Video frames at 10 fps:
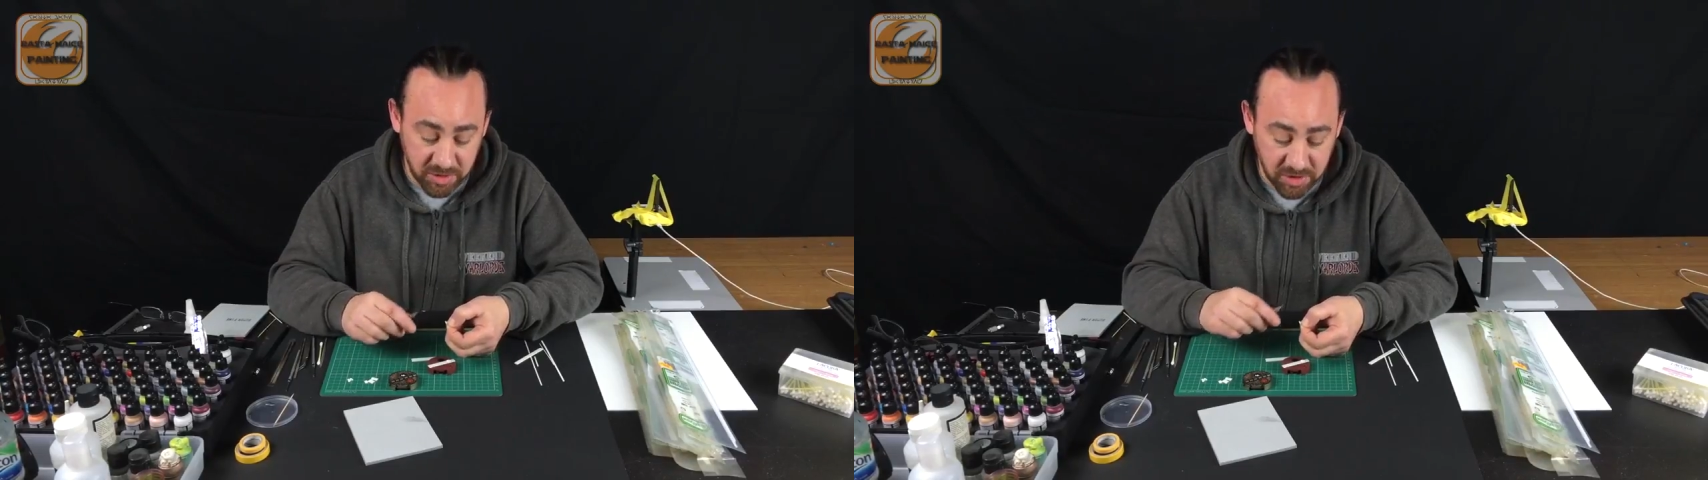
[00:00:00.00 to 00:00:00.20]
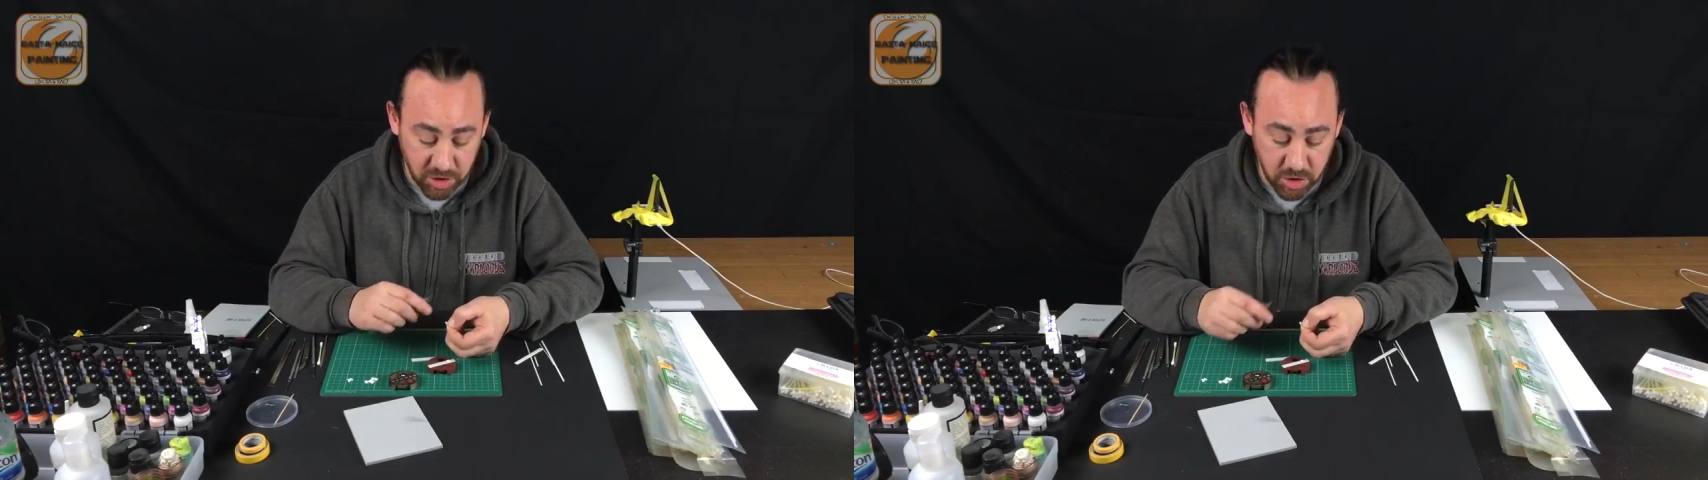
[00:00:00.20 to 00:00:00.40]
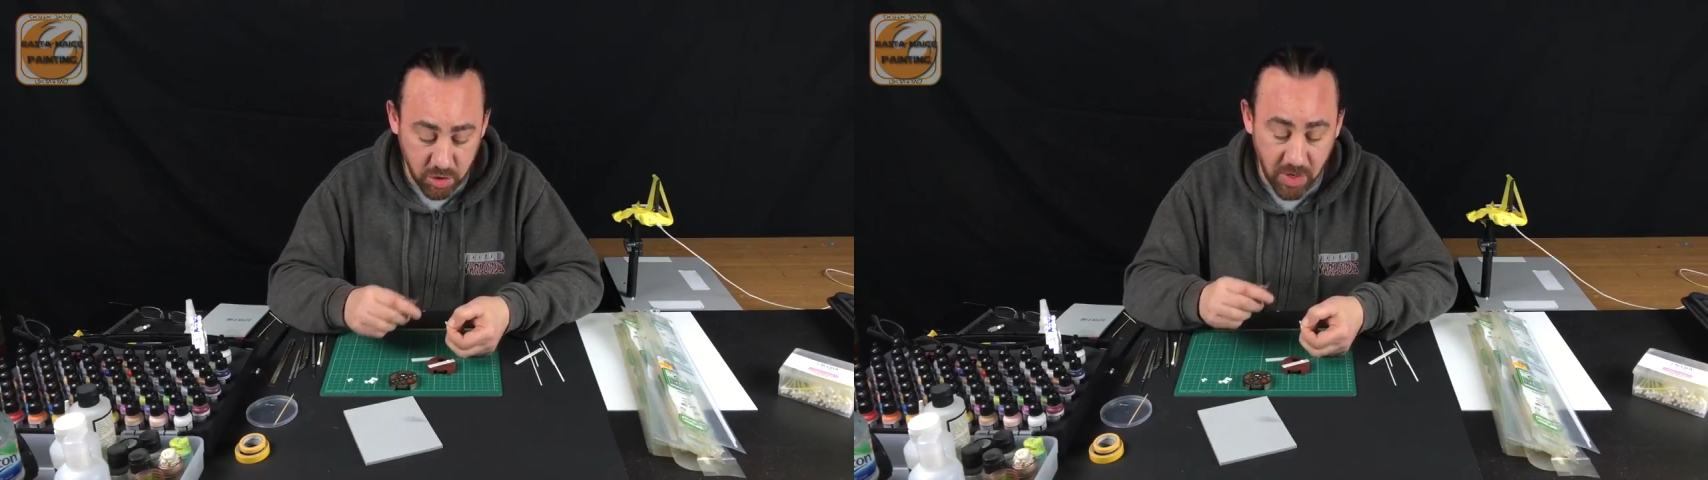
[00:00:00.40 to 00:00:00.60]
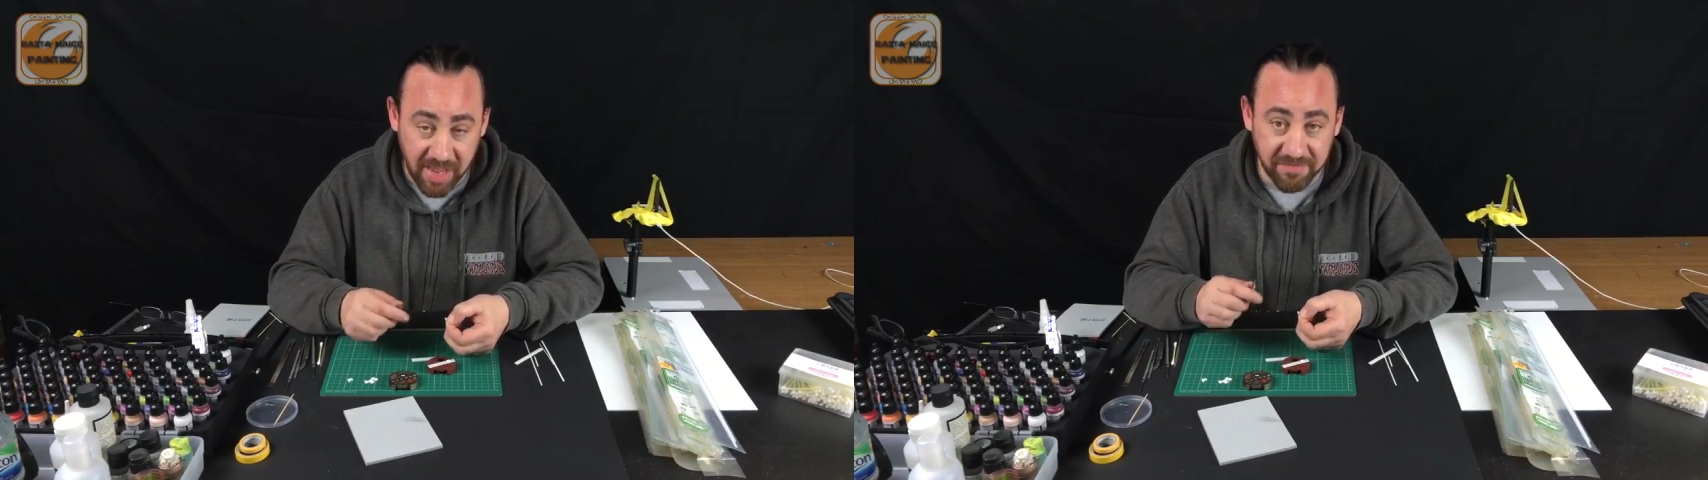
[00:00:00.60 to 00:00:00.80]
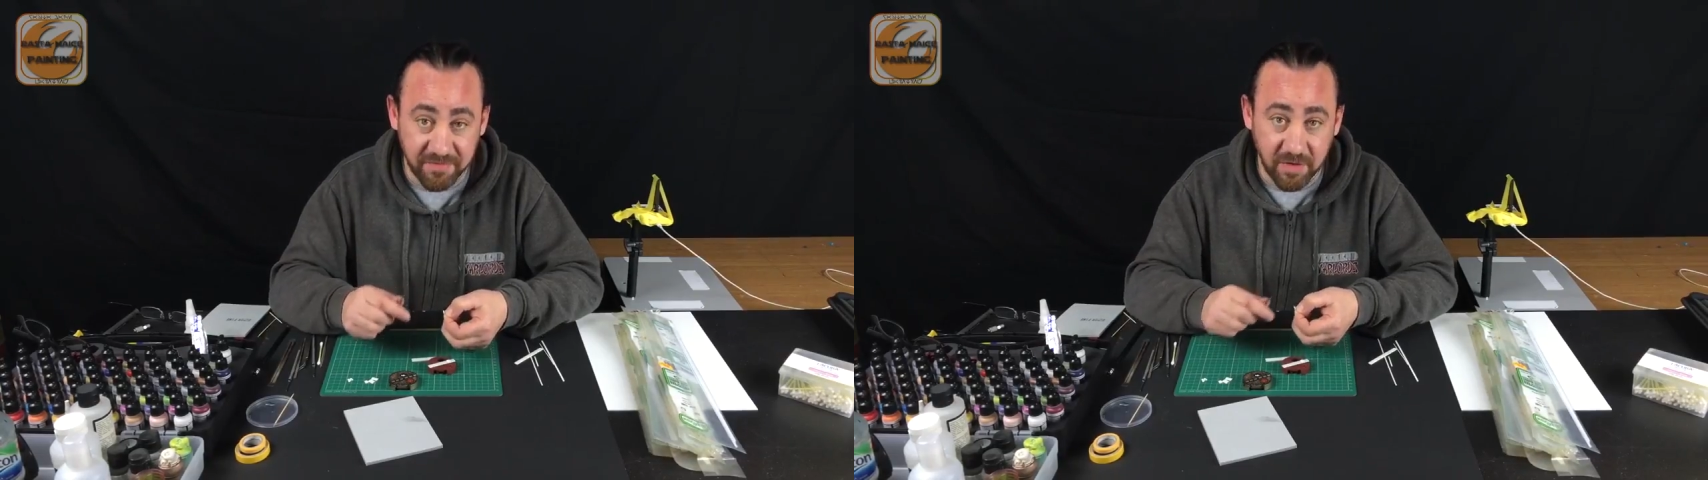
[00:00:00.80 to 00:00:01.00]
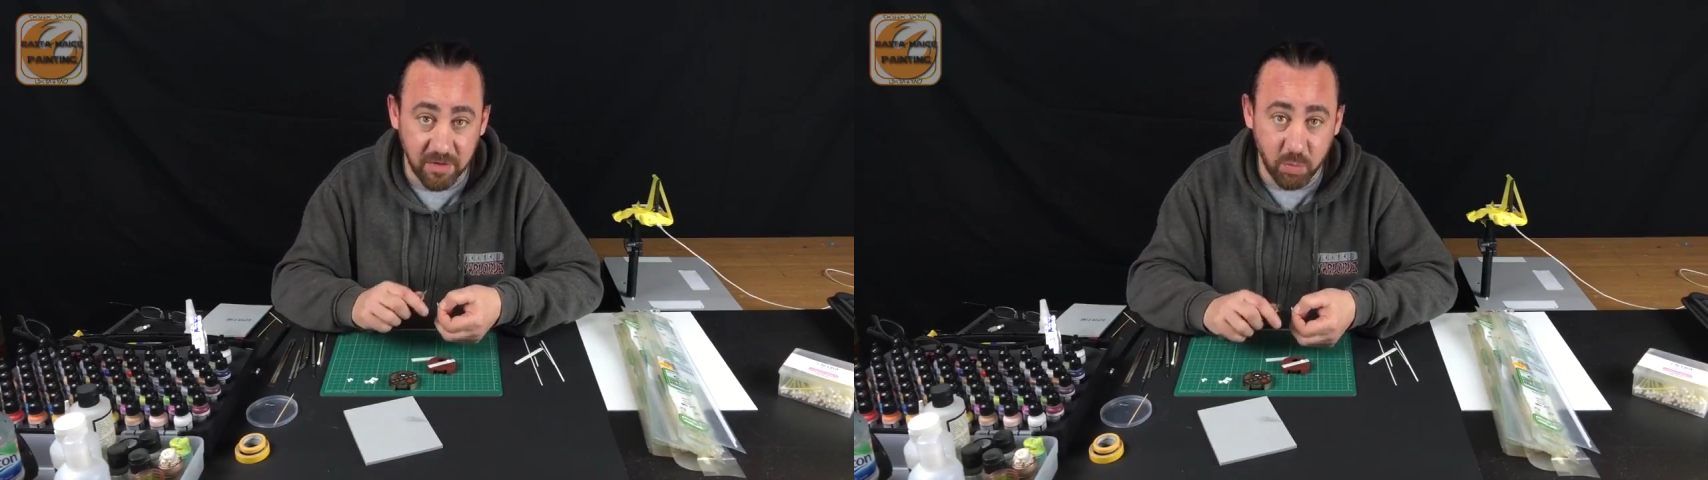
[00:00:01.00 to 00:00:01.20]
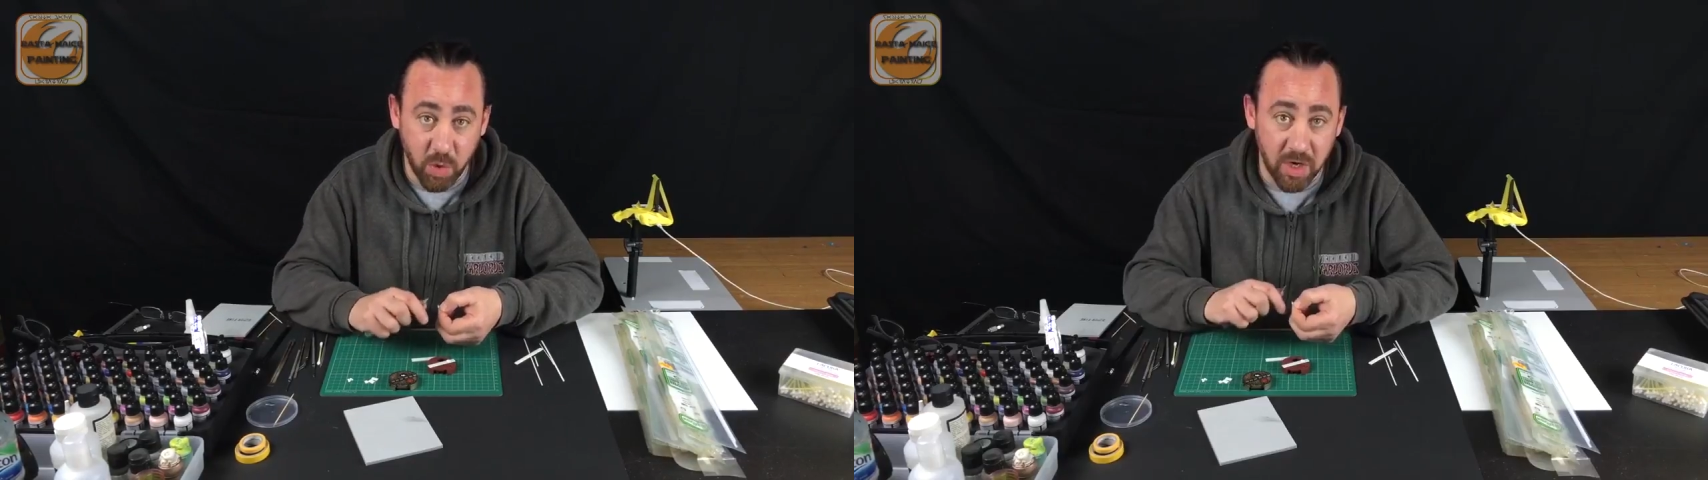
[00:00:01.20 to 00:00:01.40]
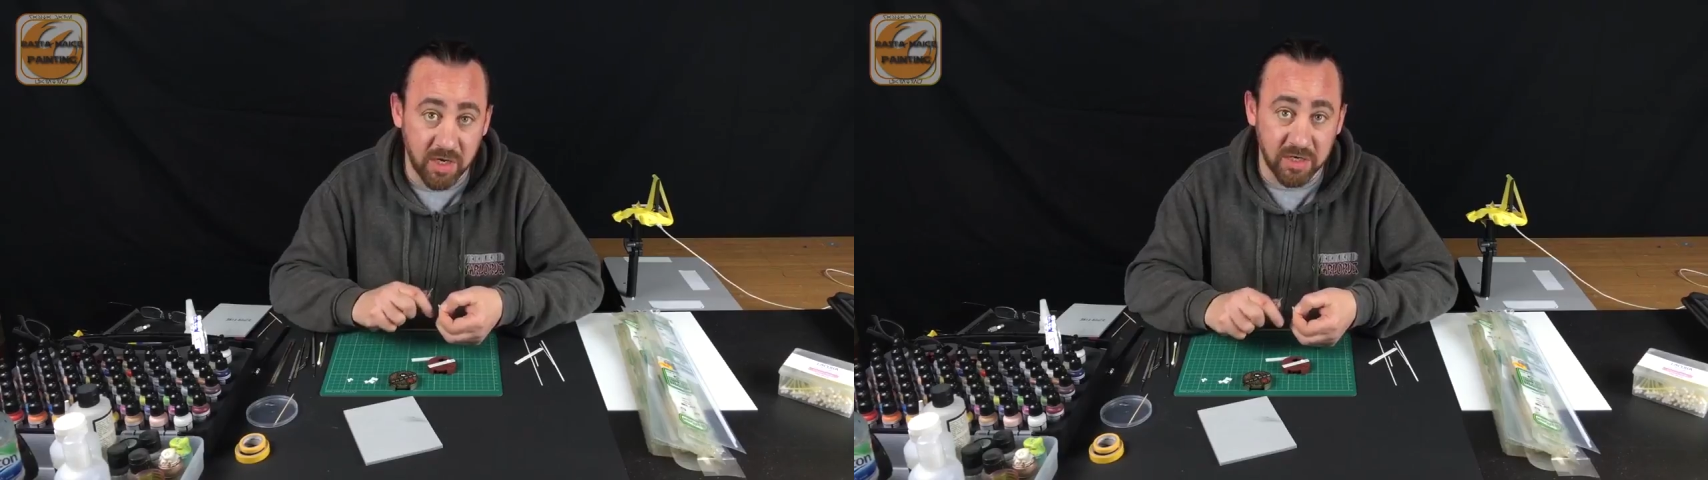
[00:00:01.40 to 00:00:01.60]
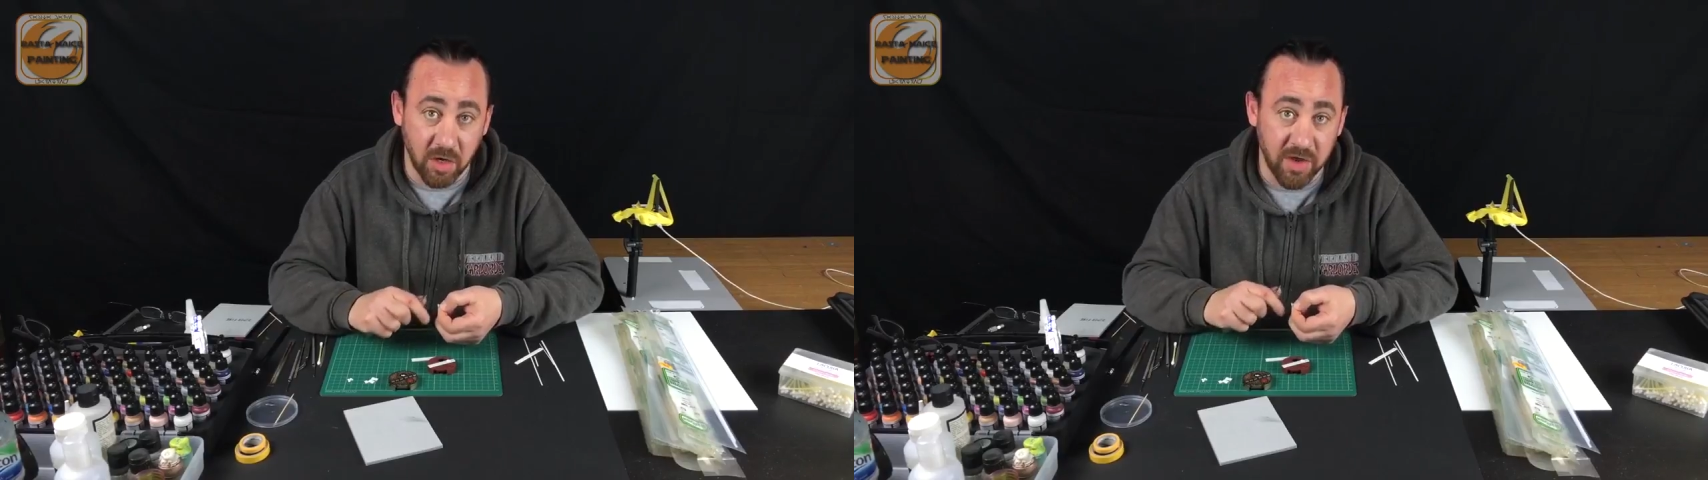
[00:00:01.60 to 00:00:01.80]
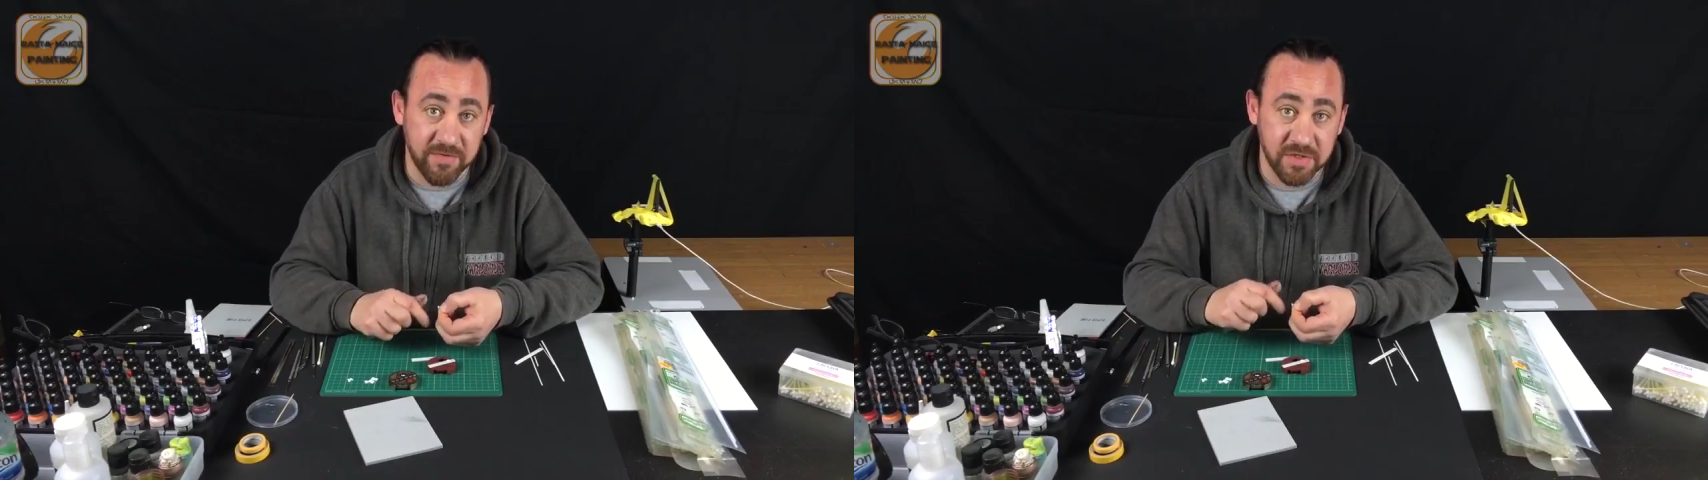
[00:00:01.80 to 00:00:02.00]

you have to work a knife